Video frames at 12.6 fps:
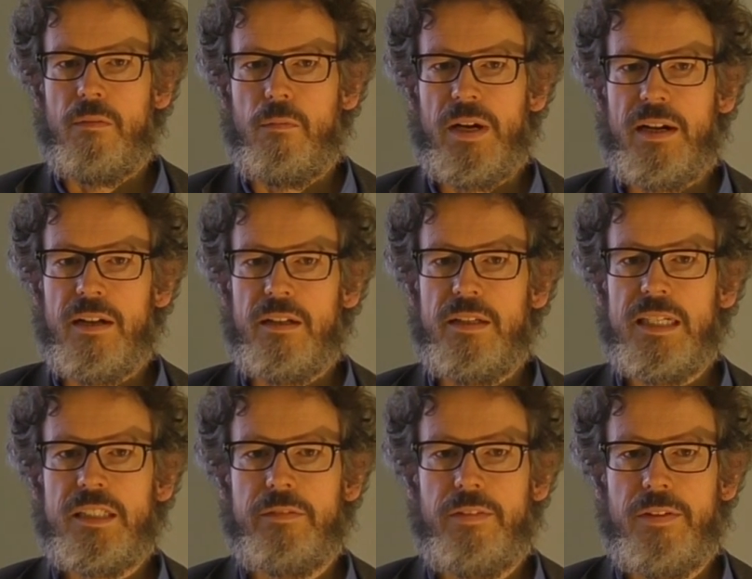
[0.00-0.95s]
where
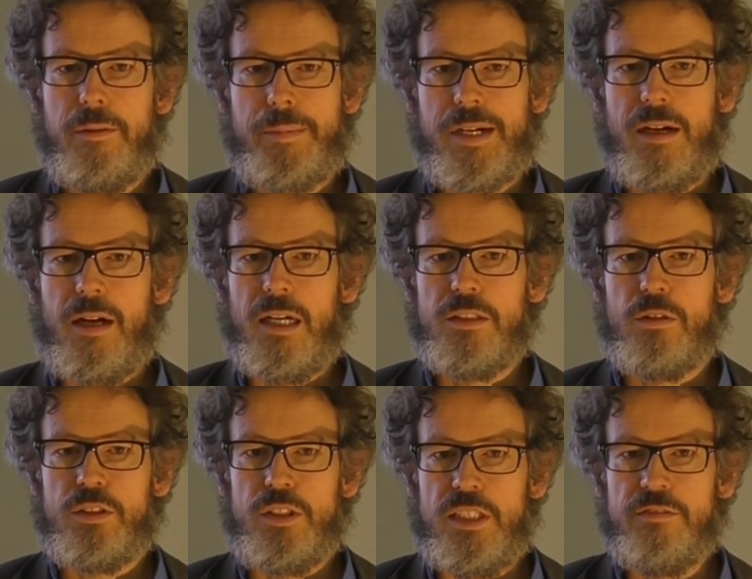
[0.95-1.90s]
Nash equilibria are
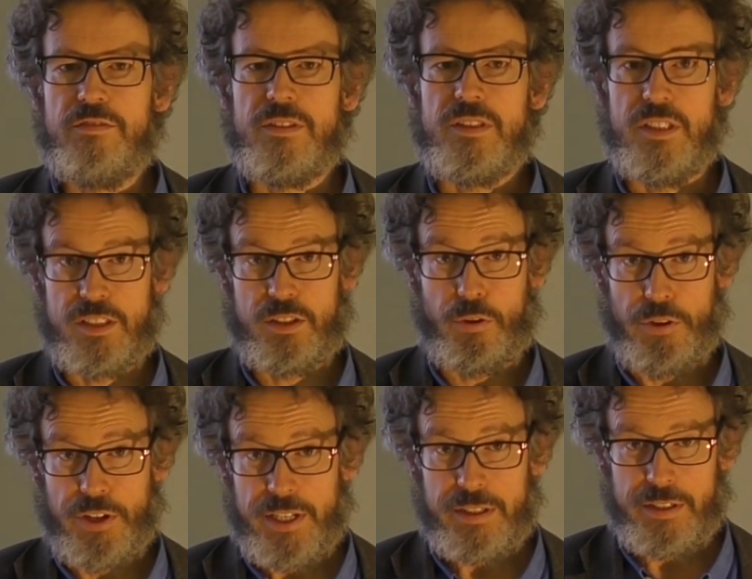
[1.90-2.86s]
not even
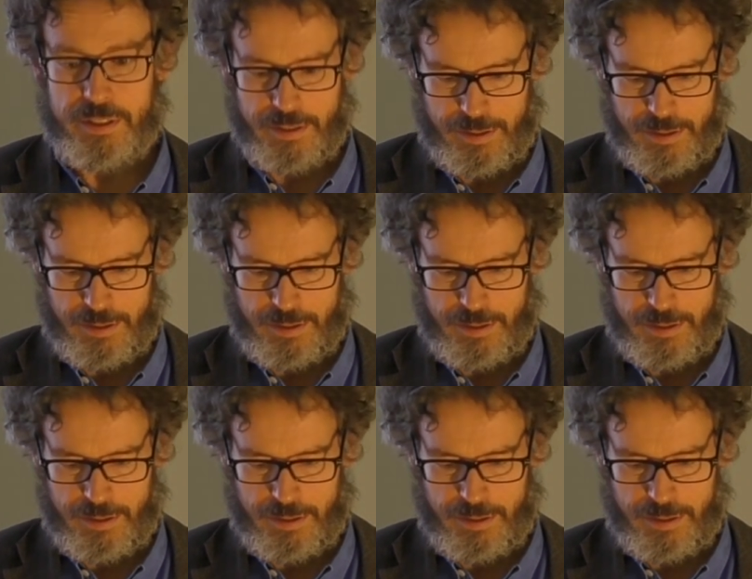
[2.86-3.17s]
discrete.